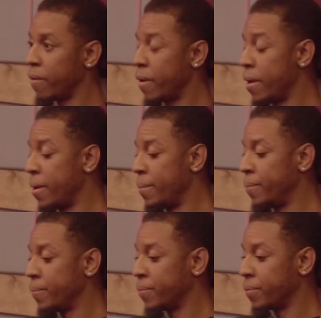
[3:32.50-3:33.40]

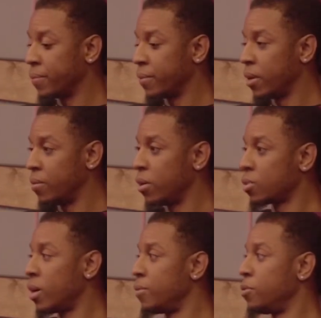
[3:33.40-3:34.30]
I've lost
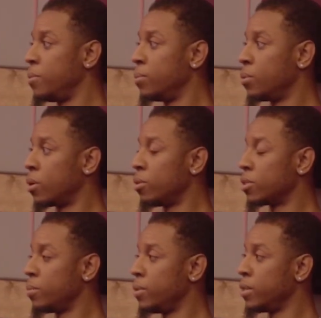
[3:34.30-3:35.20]
quite a few people close
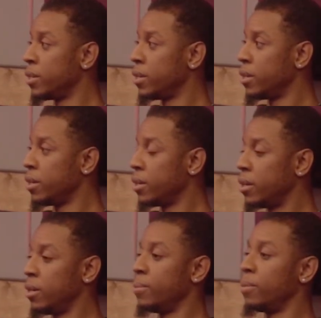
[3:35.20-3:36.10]
to me.
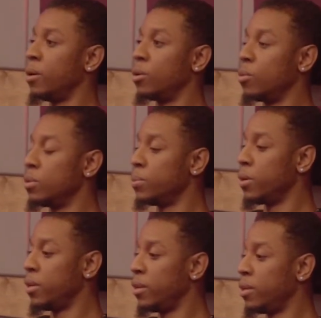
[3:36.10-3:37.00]
My uncle was
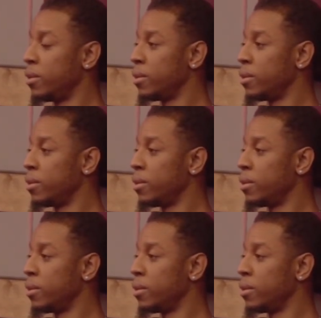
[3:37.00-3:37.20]
murdered.